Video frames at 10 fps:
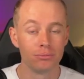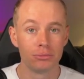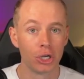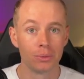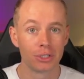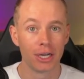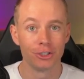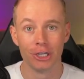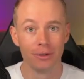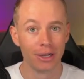don't
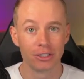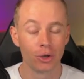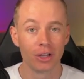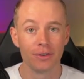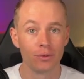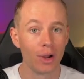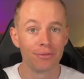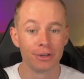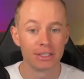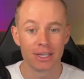touch it. Like, don't even
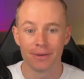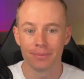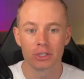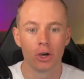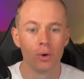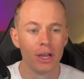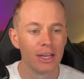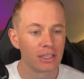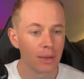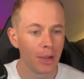reference it. So
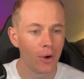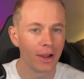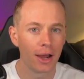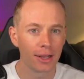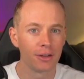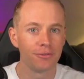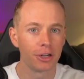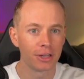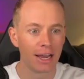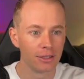somehow I got to
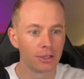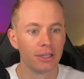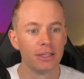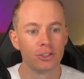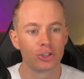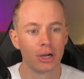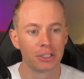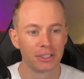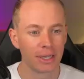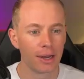configure that into the
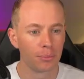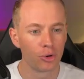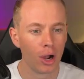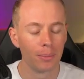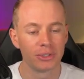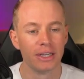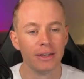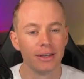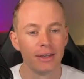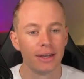instructions. I got to prompt it
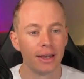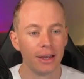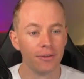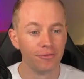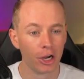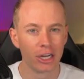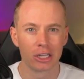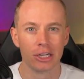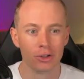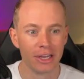very
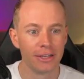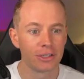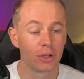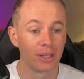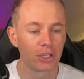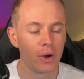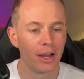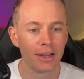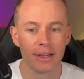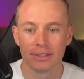clearly. So let's go ahead
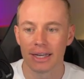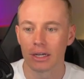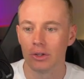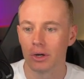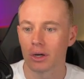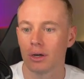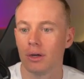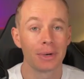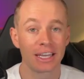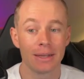and take a look. I'm
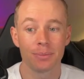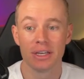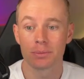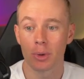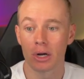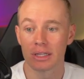going to keep this part the